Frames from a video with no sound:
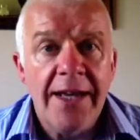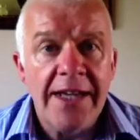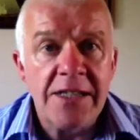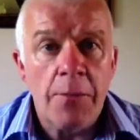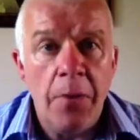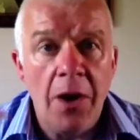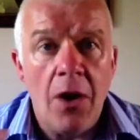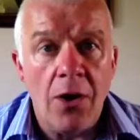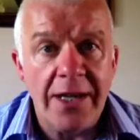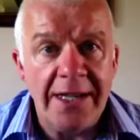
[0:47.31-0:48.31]
It's a
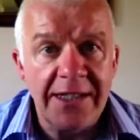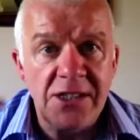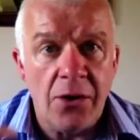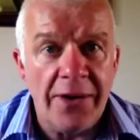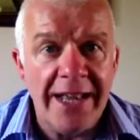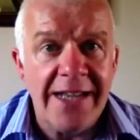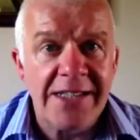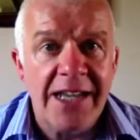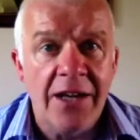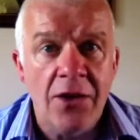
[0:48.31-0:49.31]
block inside
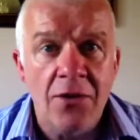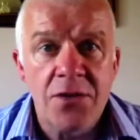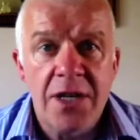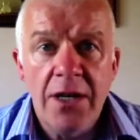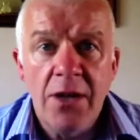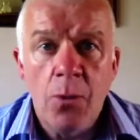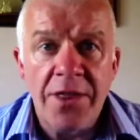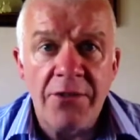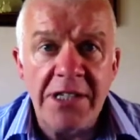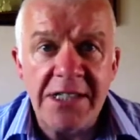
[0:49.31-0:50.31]
ourselves,
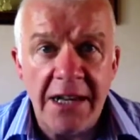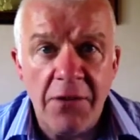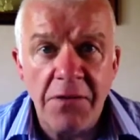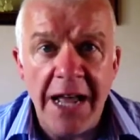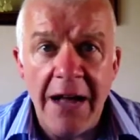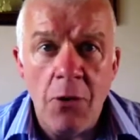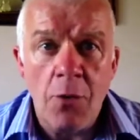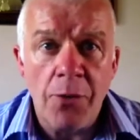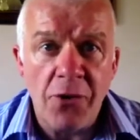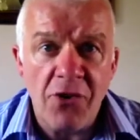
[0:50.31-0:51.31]
whether it's
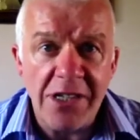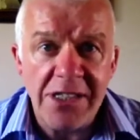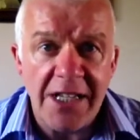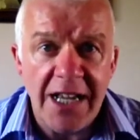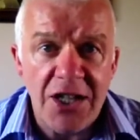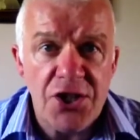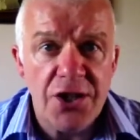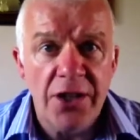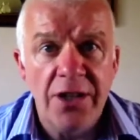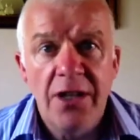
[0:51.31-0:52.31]
self-doubt,
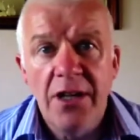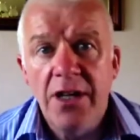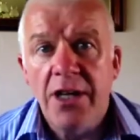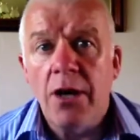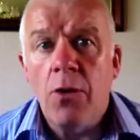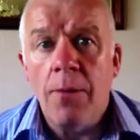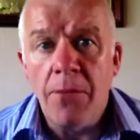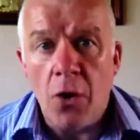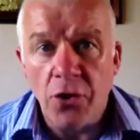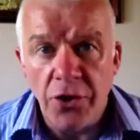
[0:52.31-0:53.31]
procrastination, you know, I'm
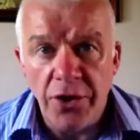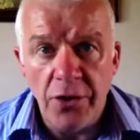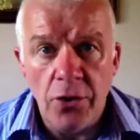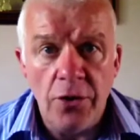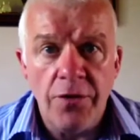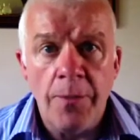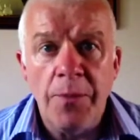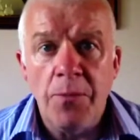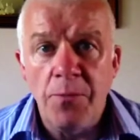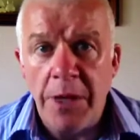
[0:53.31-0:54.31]
not good enough, uh,
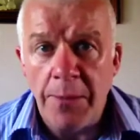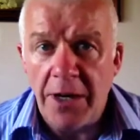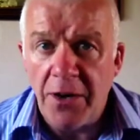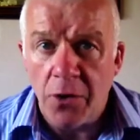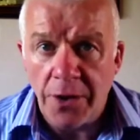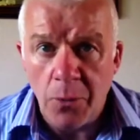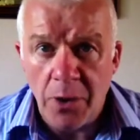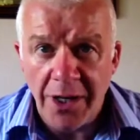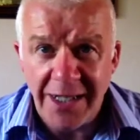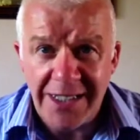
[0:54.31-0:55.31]
people are not going to
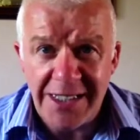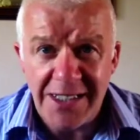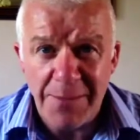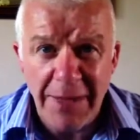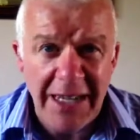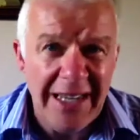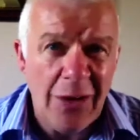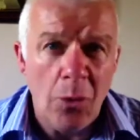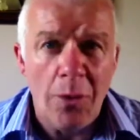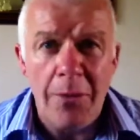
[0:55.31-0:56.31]
want to listen to me,
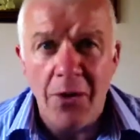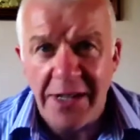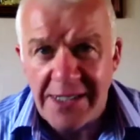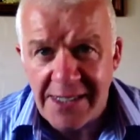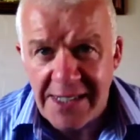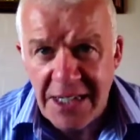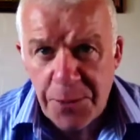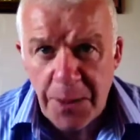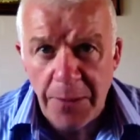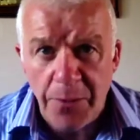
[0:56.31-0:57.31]
who am I to
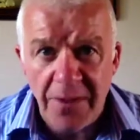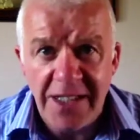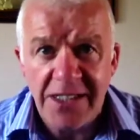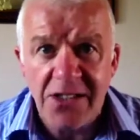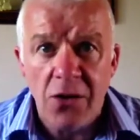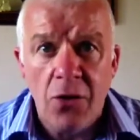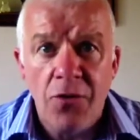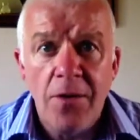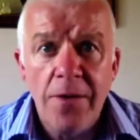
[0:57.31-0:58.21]
teach people this stuff?